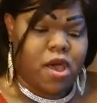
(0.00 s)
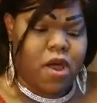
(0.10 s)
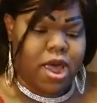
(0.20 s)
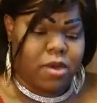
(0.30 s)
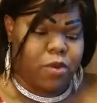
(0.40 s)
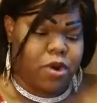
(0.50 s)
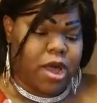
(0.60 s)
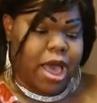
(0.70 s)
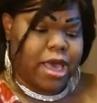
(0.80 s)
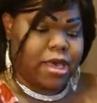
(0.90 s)
alright,
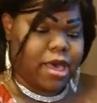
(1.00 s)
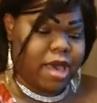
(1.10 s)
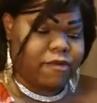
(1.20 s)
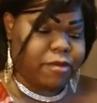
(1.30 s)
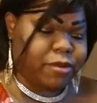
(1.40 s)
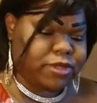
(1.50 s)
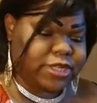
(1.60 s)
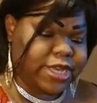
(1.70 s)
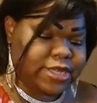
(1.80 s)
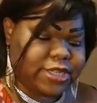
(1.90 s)
where I have a
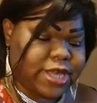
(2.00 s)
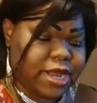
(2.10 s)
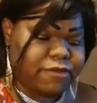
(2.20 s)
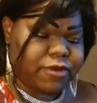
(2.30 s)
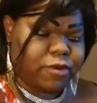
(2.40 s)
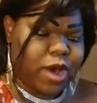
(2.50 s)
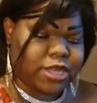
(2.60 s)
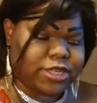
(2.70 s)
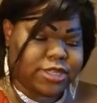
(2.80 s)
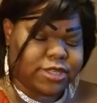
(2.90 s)
boutique set up for
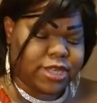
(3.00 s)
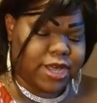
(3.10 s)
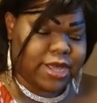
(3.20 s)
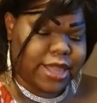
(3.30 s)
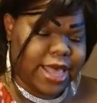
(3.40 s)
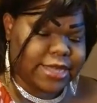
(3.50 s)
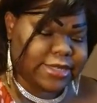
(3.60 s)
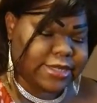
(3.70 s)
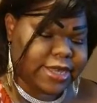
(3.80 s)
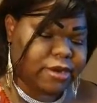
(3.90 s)
watches,
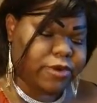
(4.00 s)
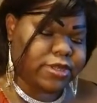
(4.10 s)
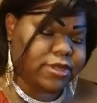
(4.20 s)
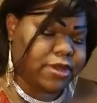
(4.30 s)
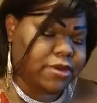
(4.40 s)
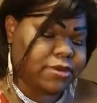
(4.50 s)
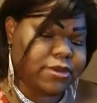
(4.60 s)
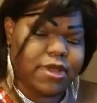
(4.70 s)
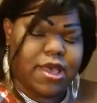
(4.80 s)
sunglasses, and crystals.